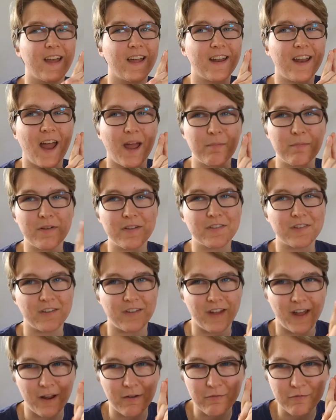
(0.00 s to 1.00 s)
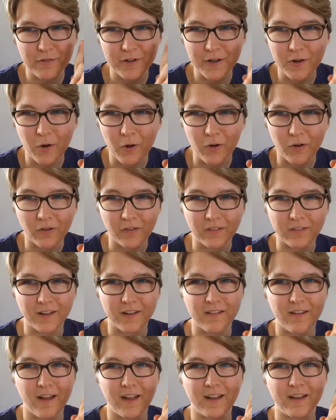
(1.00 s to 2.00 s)
It happens on every con
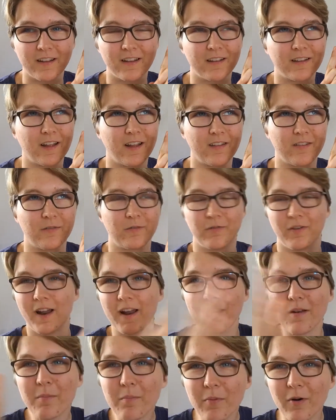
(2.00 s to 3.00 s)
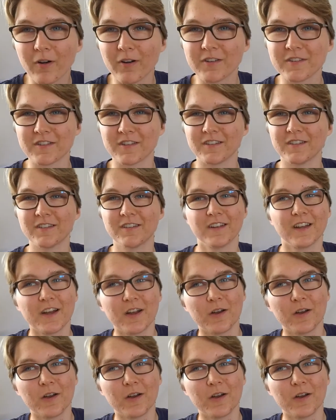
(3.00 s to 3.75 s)
that I get a random person